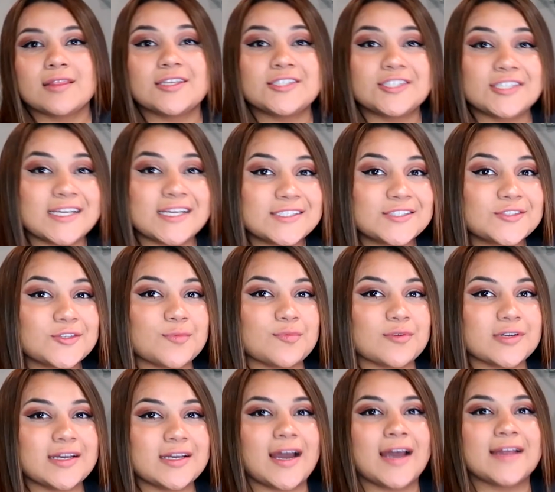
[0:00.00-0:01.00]
The chances are
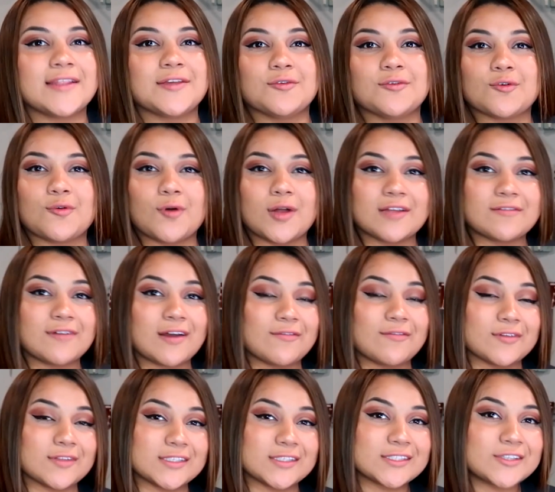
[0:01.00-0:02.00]
pretty high that you'll qualify
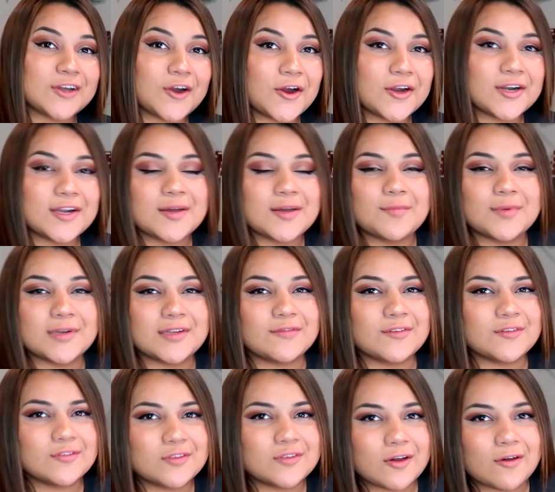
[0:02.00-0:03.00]
for this card, but if
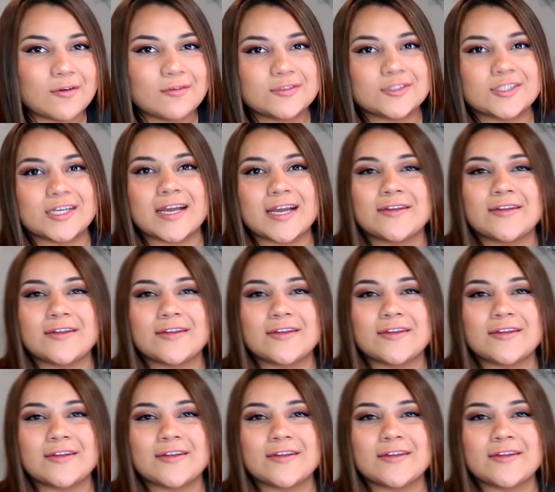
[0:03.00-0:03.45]
you don't, check